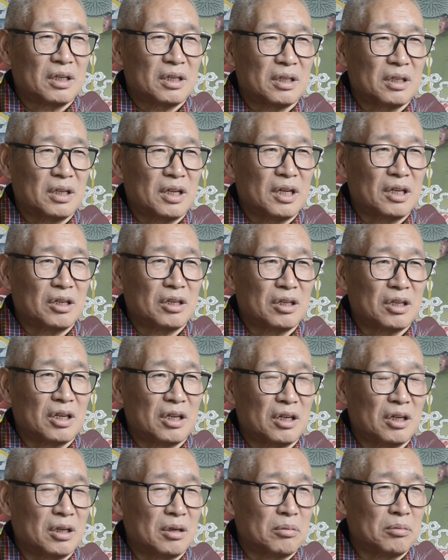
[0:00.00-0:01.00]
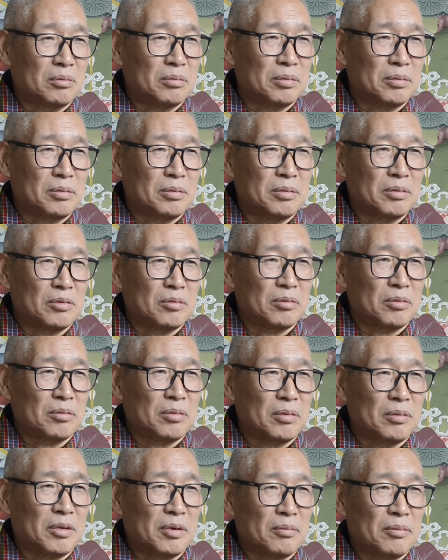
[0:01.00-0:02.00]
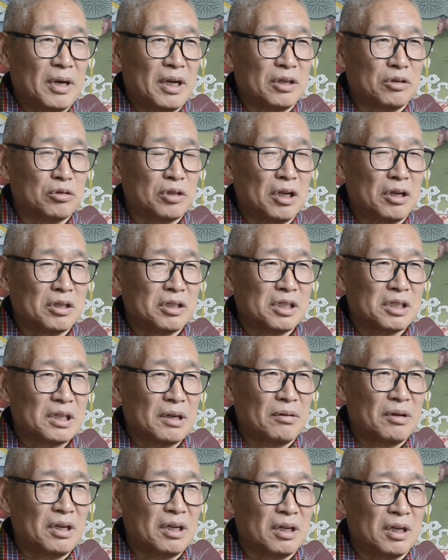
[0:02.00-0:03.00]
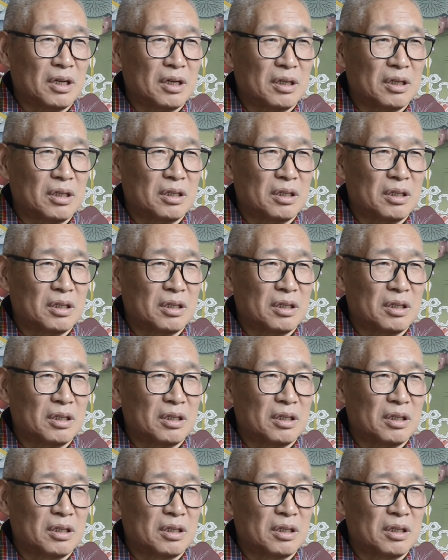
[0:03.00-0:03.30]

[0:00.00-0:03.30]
Then uh, by 2007,